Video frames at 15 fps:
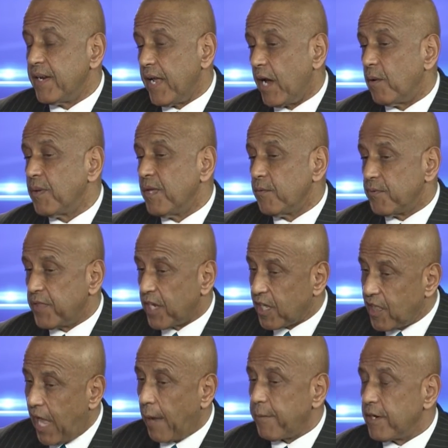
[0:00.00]
Now, the
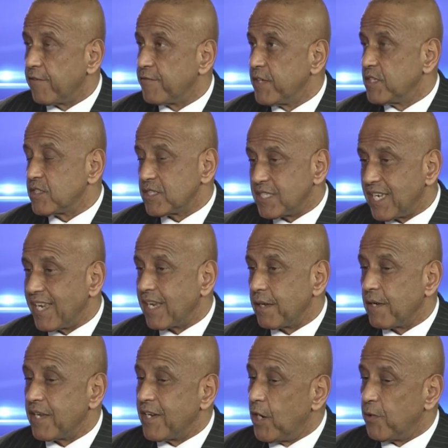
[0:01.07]
climate of
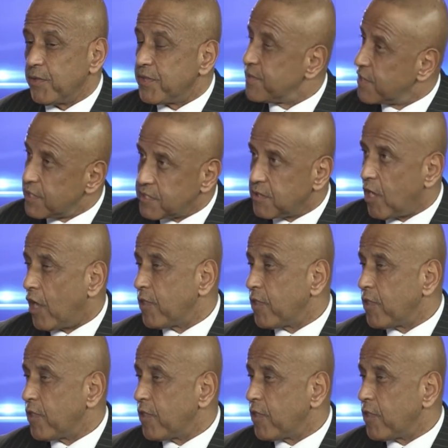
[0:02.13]
seeing, you know, the,